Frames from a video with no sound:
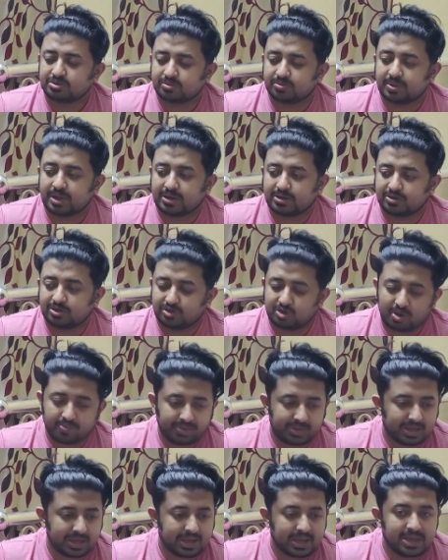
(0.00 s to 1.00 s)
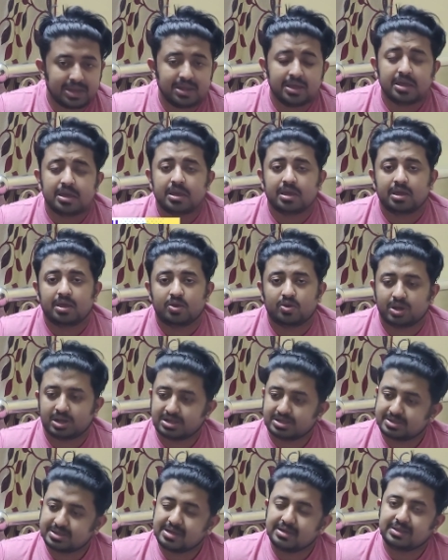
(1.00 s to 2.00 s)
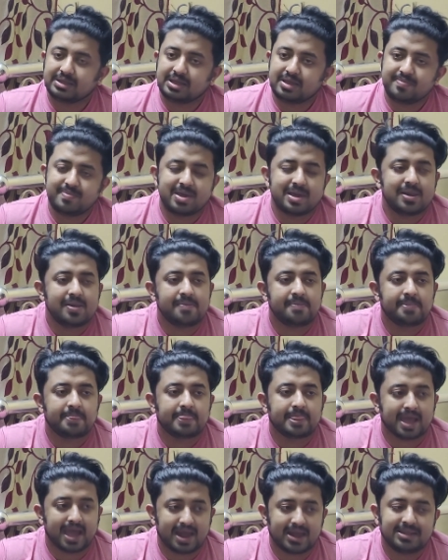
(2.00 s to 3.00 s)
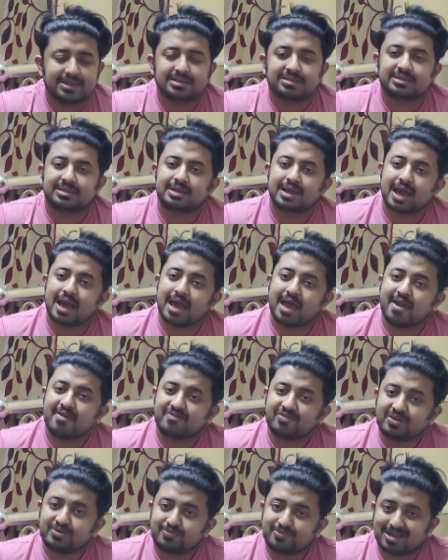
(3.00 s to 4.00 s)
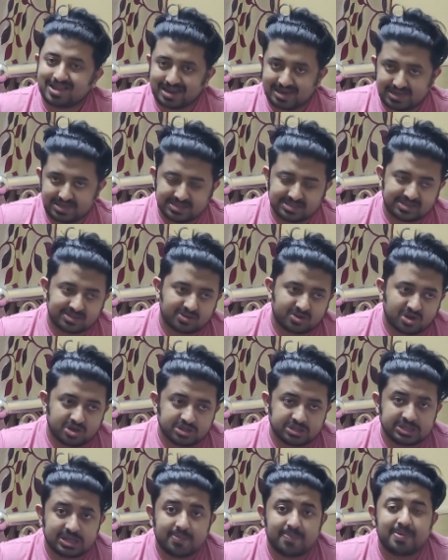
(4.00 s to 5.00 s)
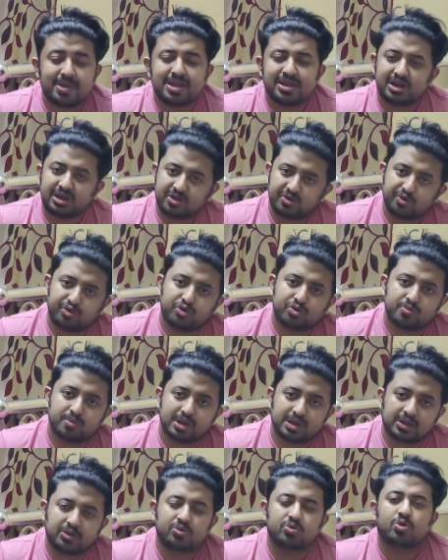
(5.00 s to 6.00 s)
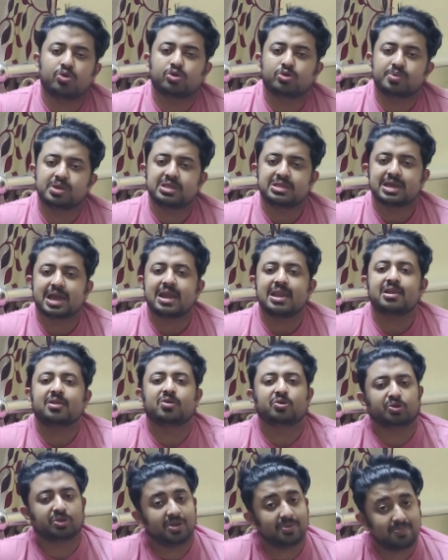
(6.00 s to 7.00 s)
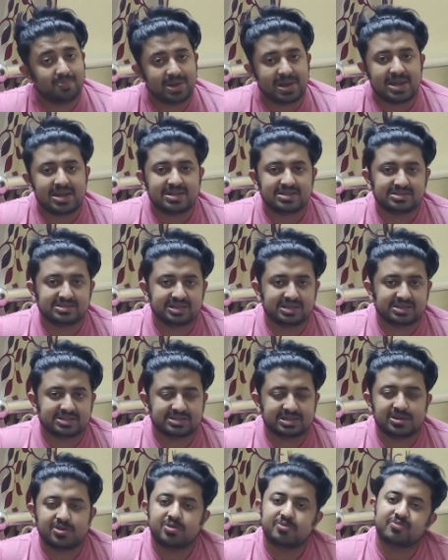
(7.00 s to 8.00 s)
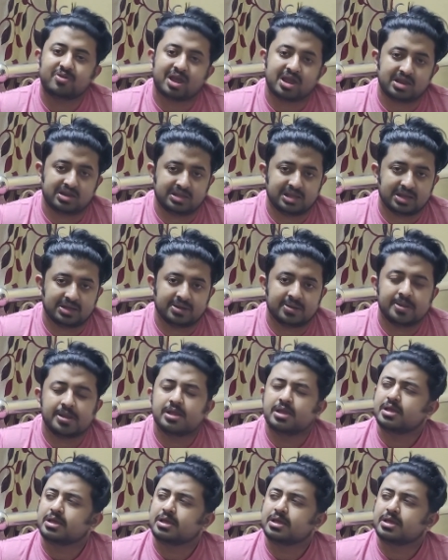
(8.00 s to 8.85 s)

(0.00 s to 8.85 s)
So back to the topic again. You can send the email. Another thing, I have a playlist called Shipping Recruitment. You go to my channel, go to the playlist section, you will find that.